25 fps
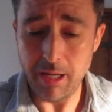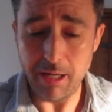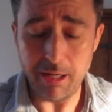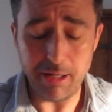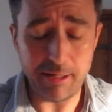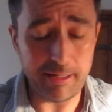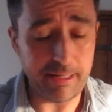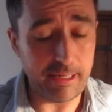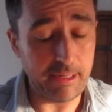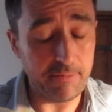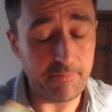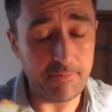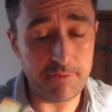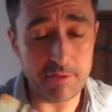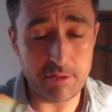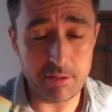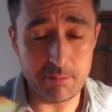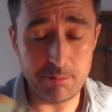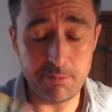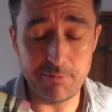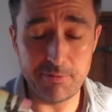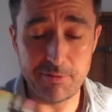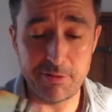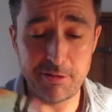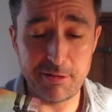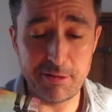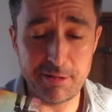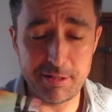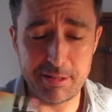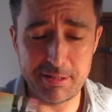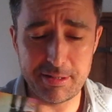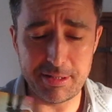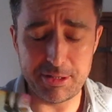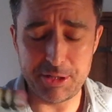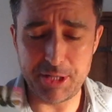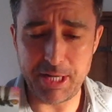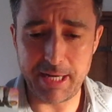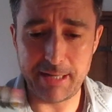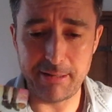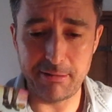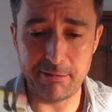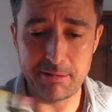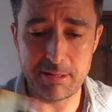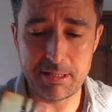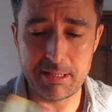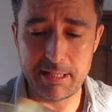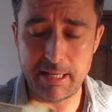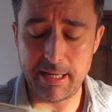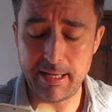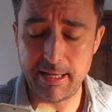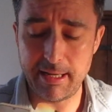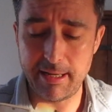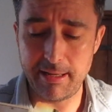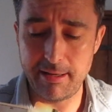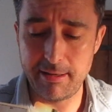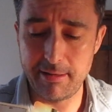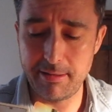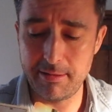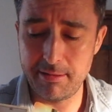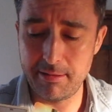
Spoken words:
Okay, for some of you, this is a child star.